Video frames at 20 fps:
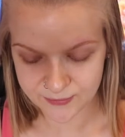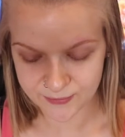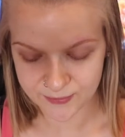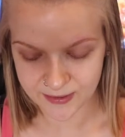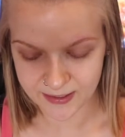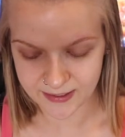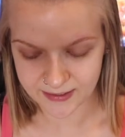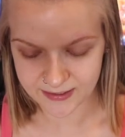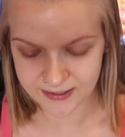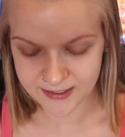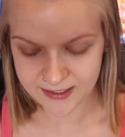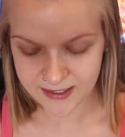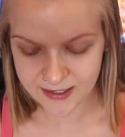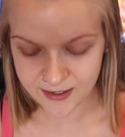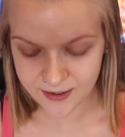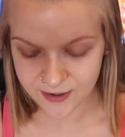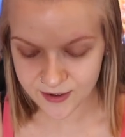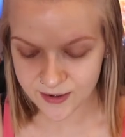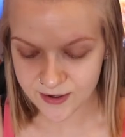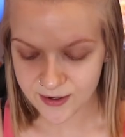right
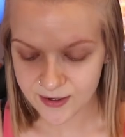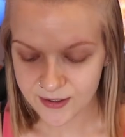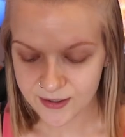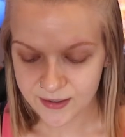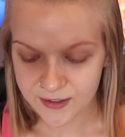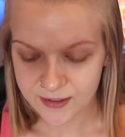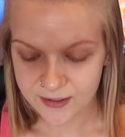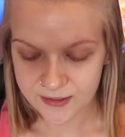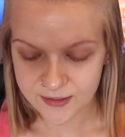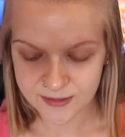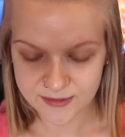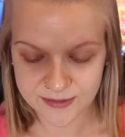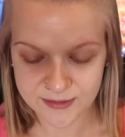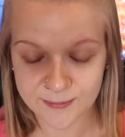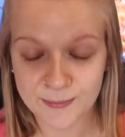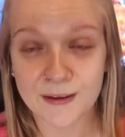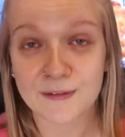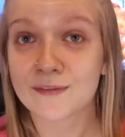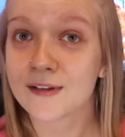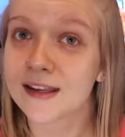here. This
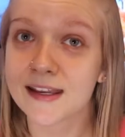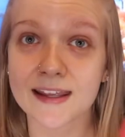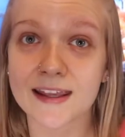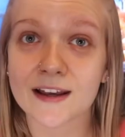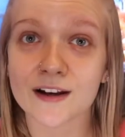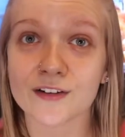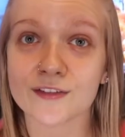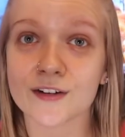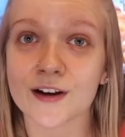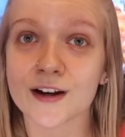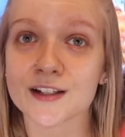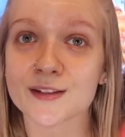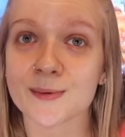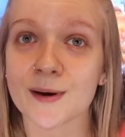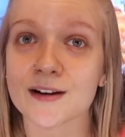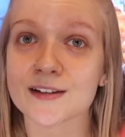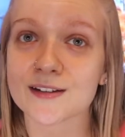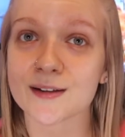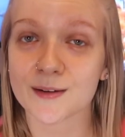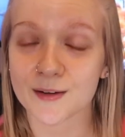is my VDL Vox
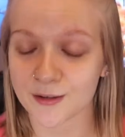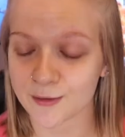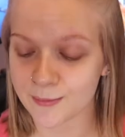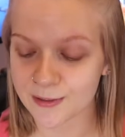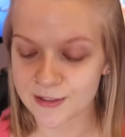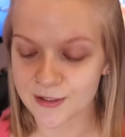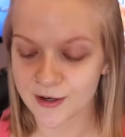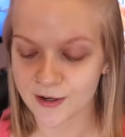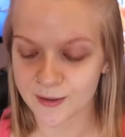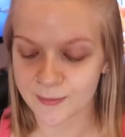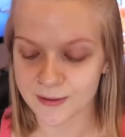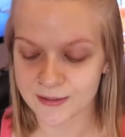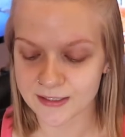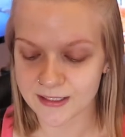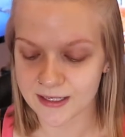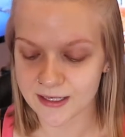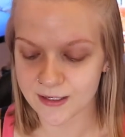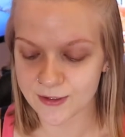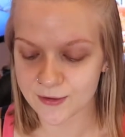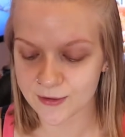box that I'm going to be talking about
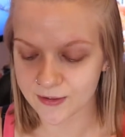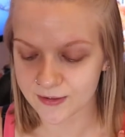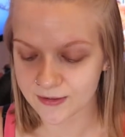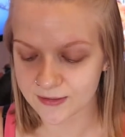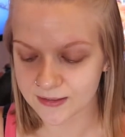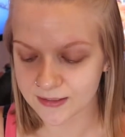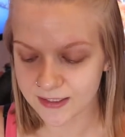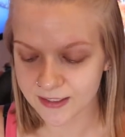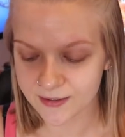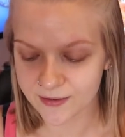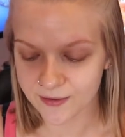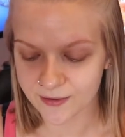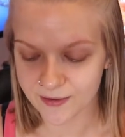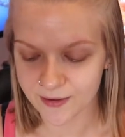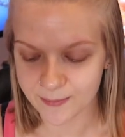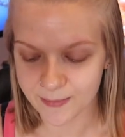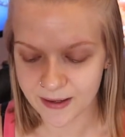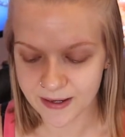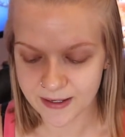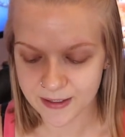today. You can click on
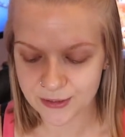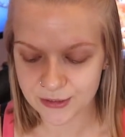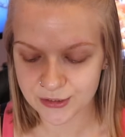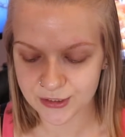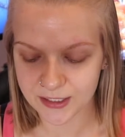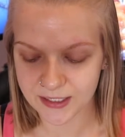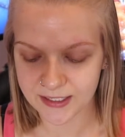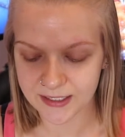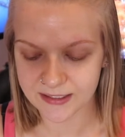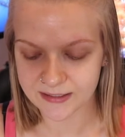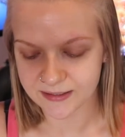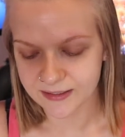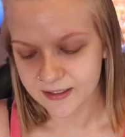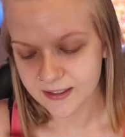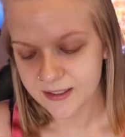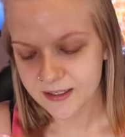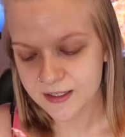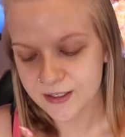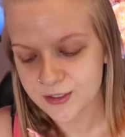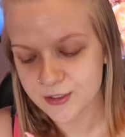a badge and
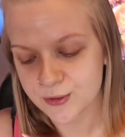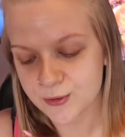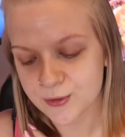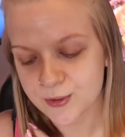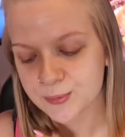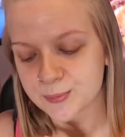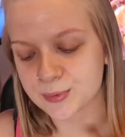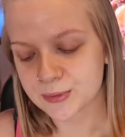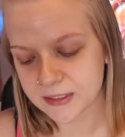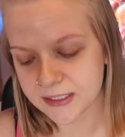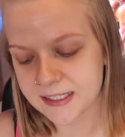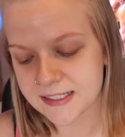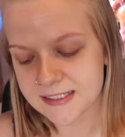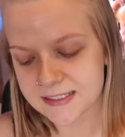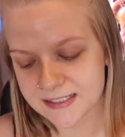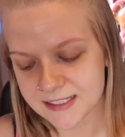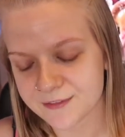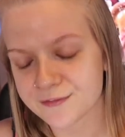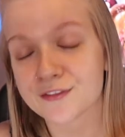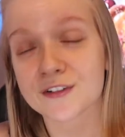you
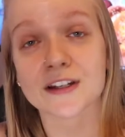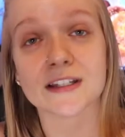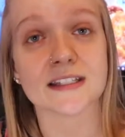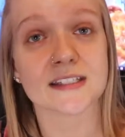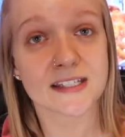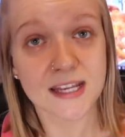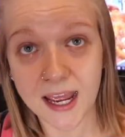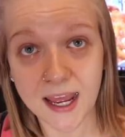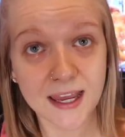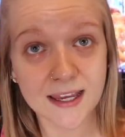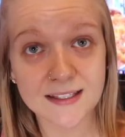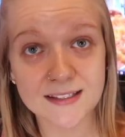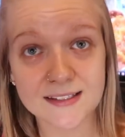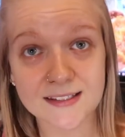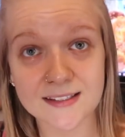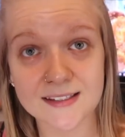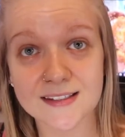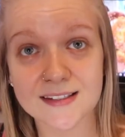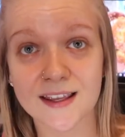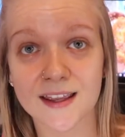complete different
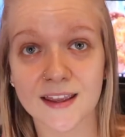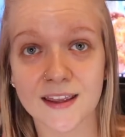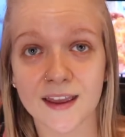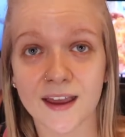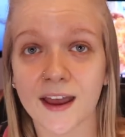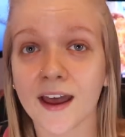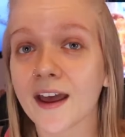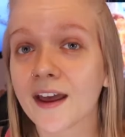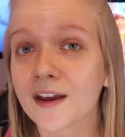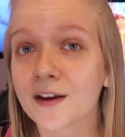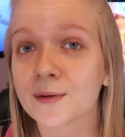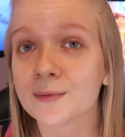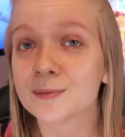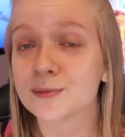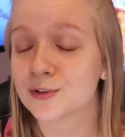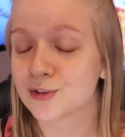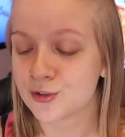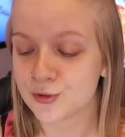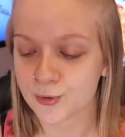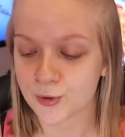tasks
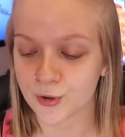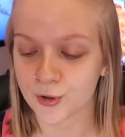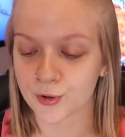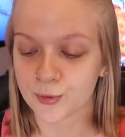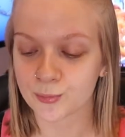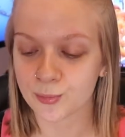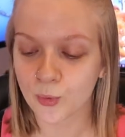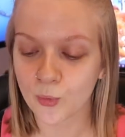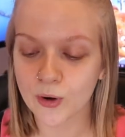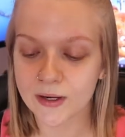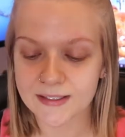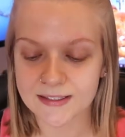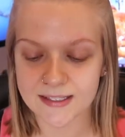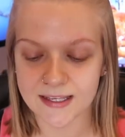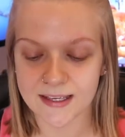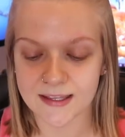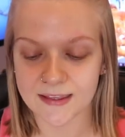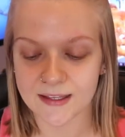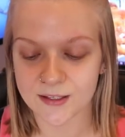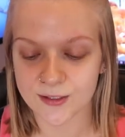um, to earn points
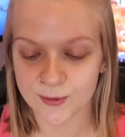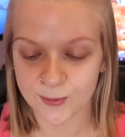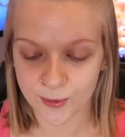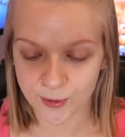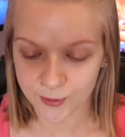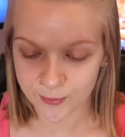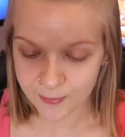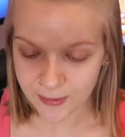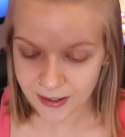and then you earn